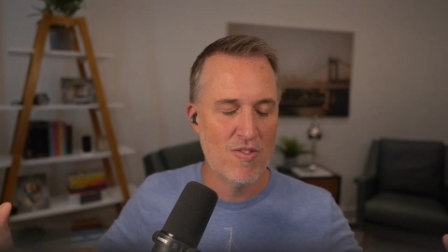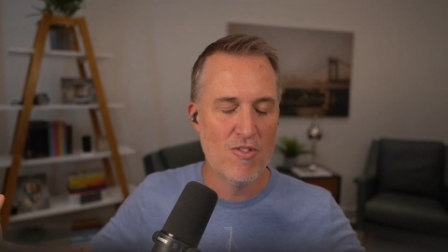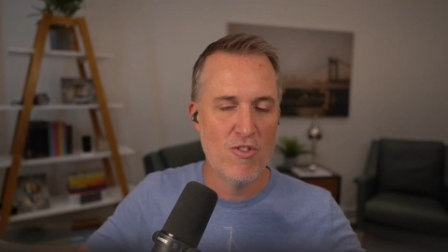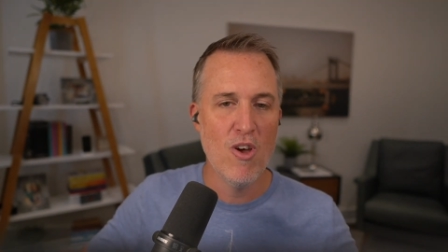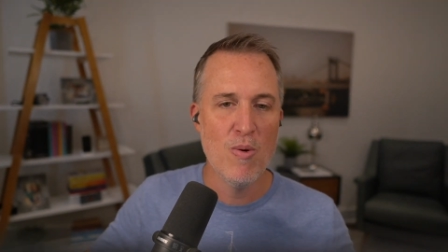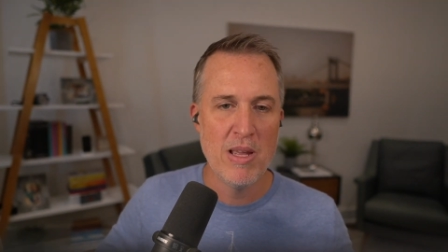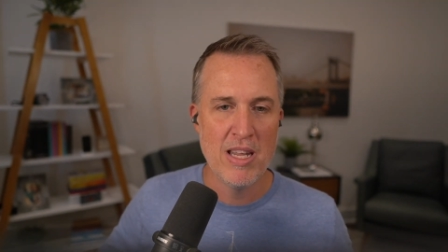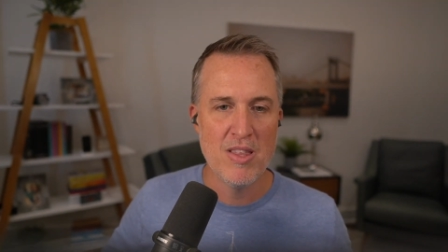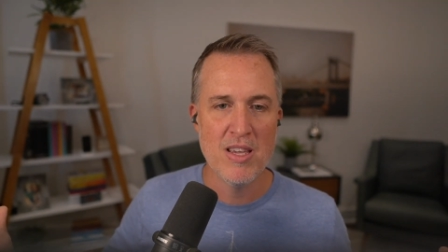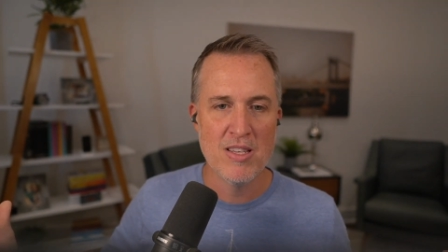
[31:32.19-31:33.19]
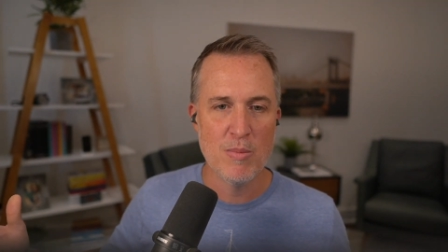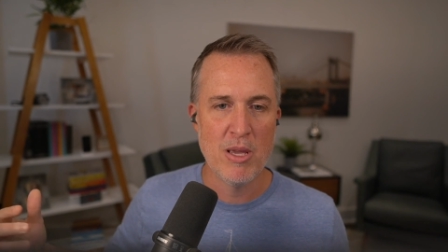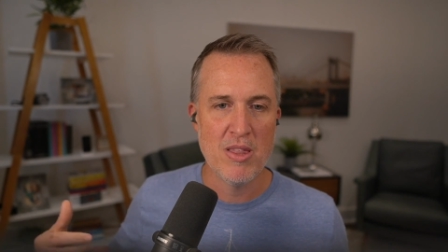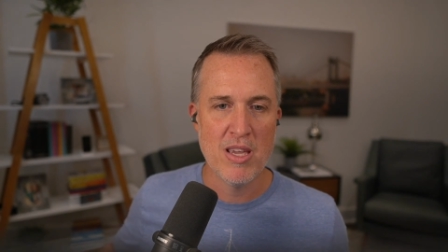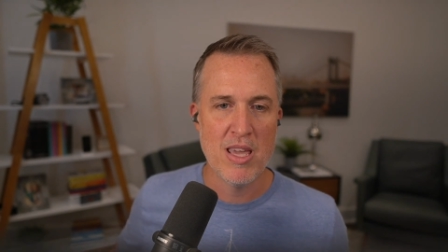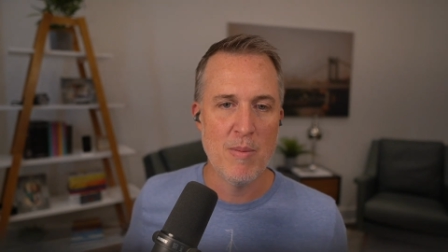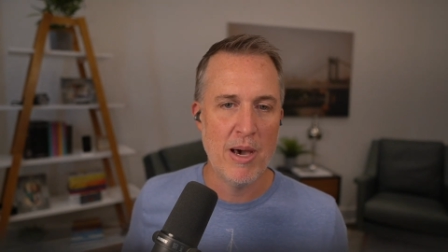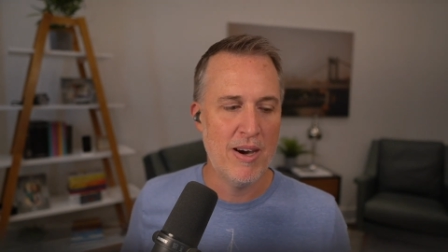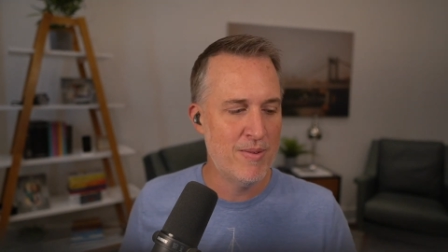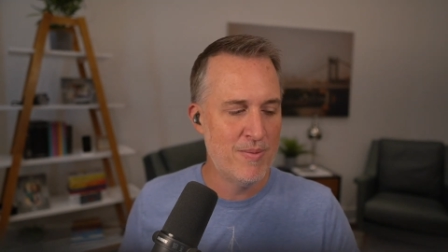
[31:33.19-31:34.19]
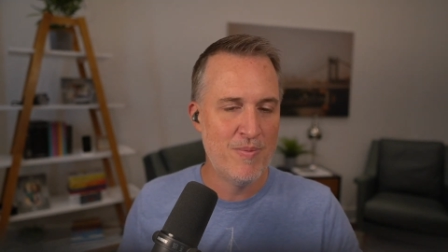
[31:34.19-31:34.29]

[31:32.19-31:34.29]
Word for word: so many yeah. things to be thinking about